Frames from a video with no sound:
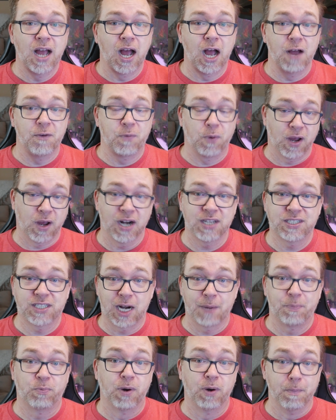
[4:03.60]
uh, if we're going to set
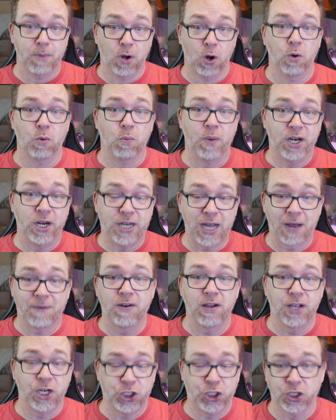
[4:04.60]
up remote, we
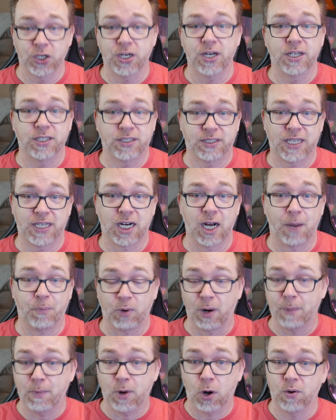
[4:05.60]
definitely shouldn't set up
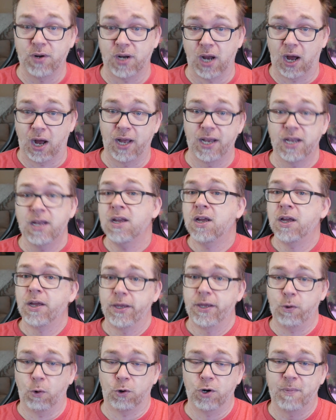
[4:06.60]
remote dot
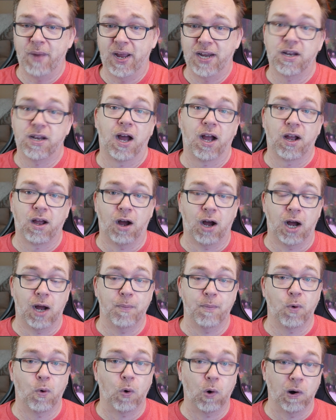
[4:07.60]
your domain dot
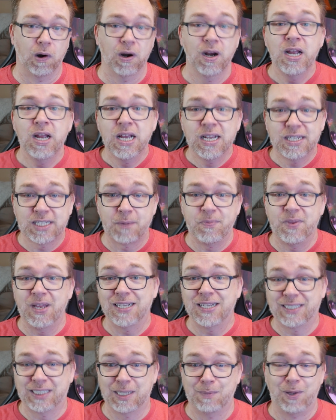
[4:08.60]
com or something
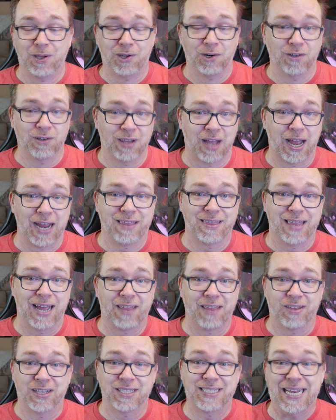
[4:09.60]
similar like
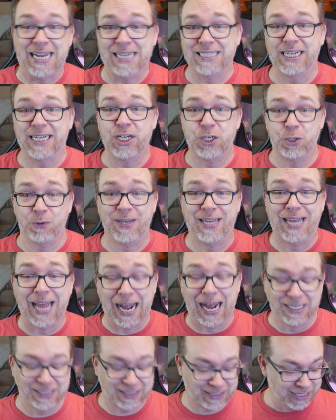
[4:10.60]
that. That's easy to
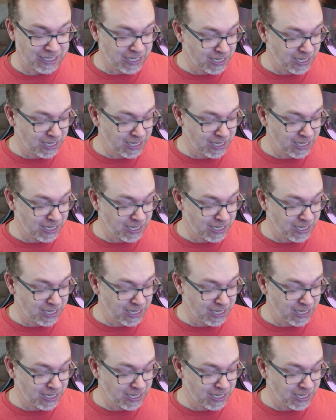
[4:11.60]
guess.